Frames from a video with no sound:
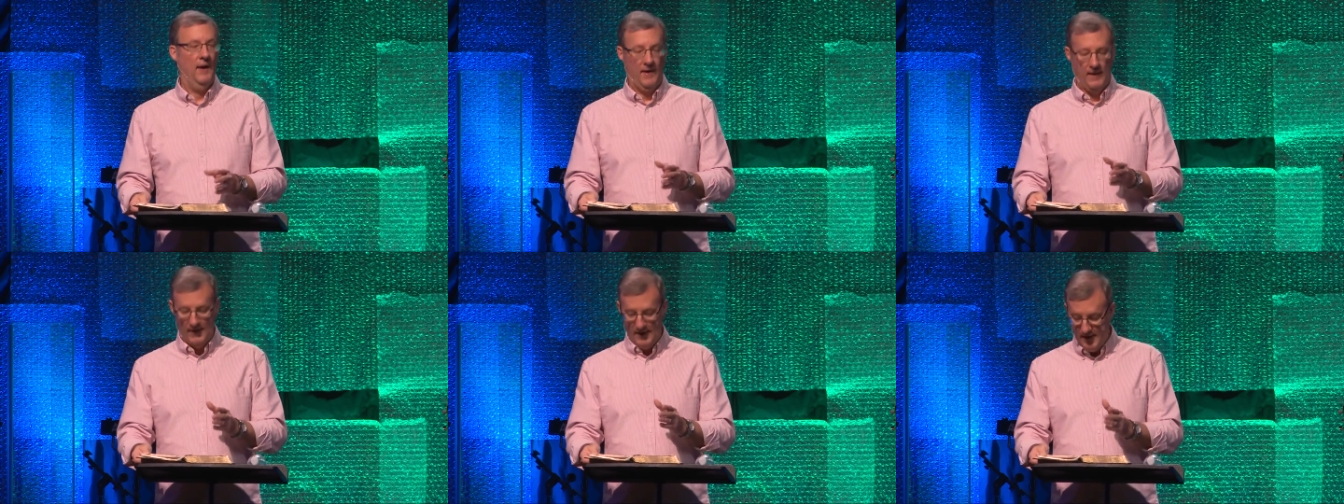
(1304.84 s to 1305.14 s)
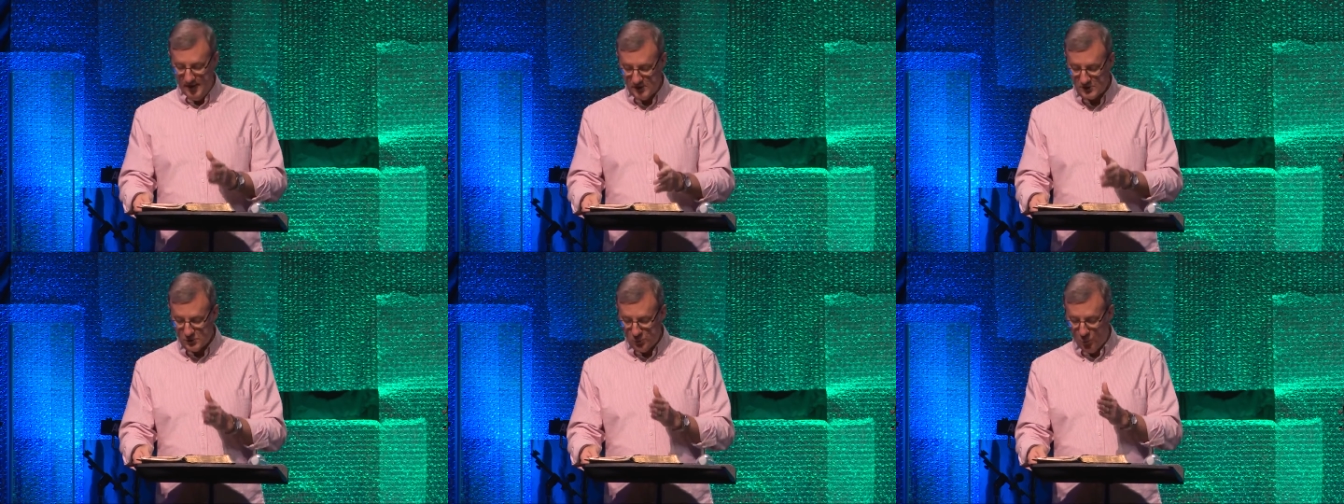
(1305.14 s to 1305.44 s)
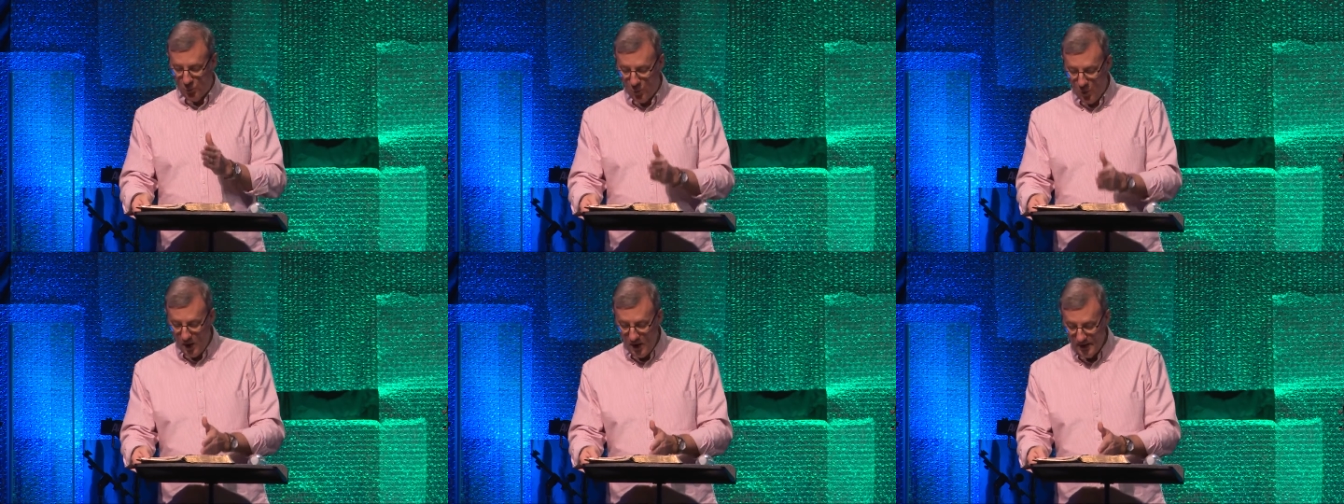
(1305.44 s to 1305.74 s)
Each
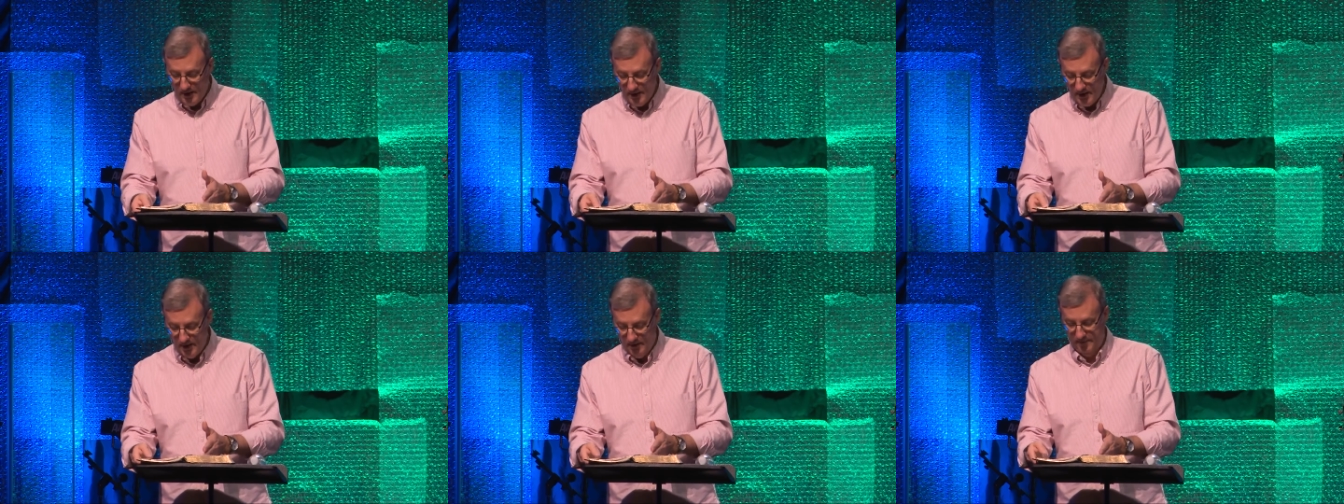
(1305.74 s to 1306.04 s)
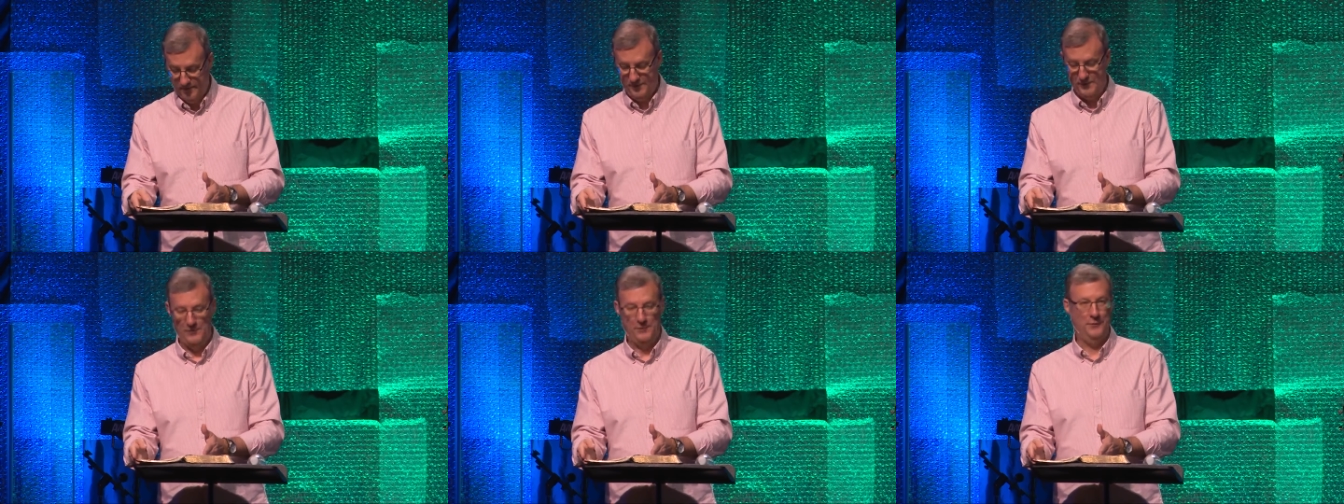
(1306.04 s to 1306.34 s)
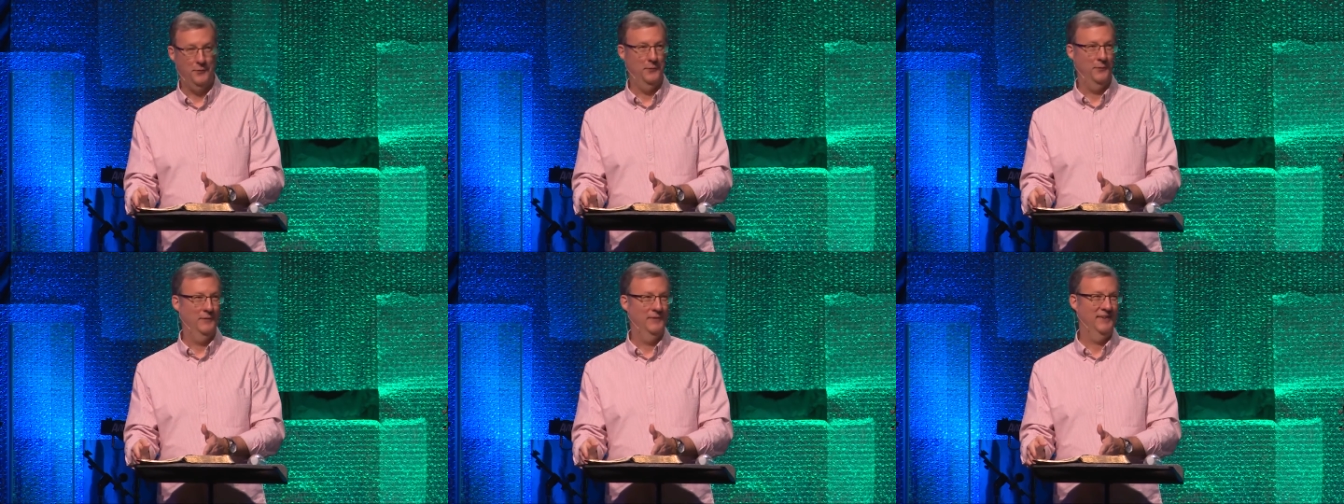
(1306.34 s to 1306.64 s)
one of
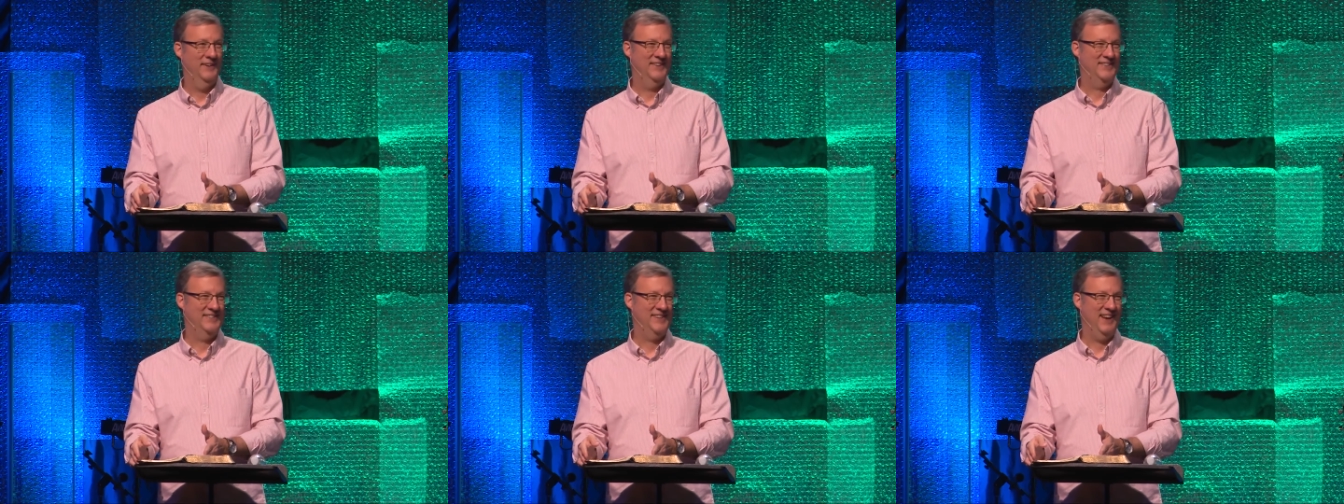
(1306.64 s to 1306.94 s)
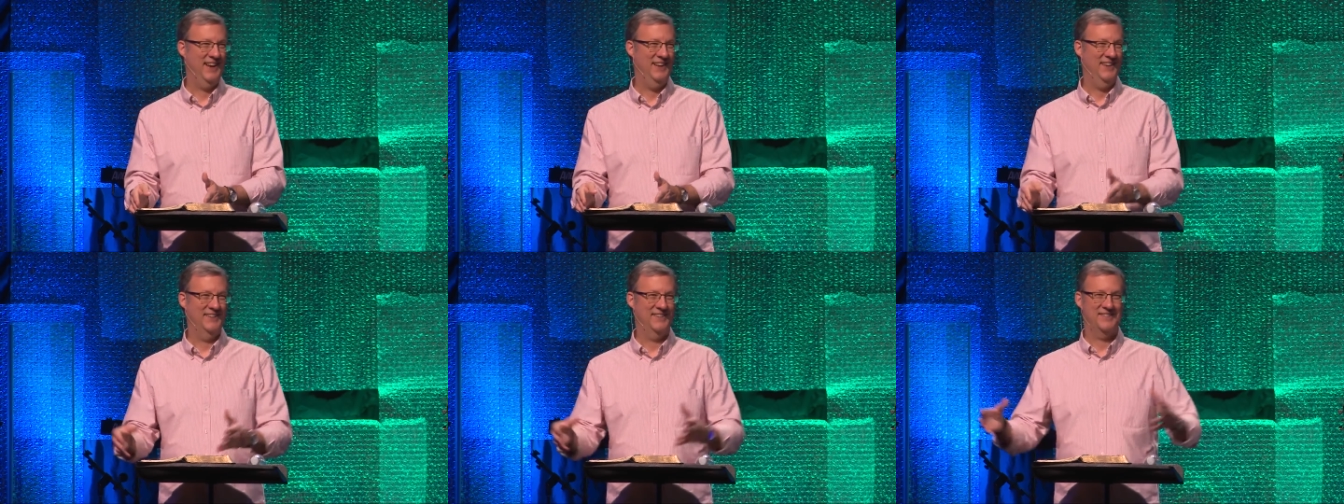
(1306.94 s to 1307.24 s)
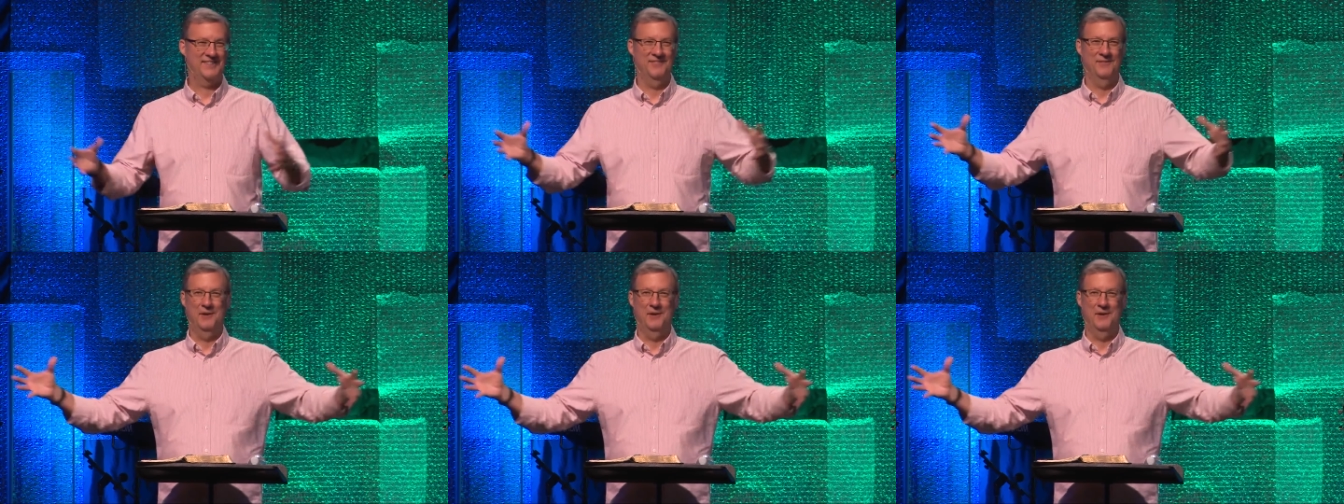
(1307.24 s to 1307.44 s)
you, it says,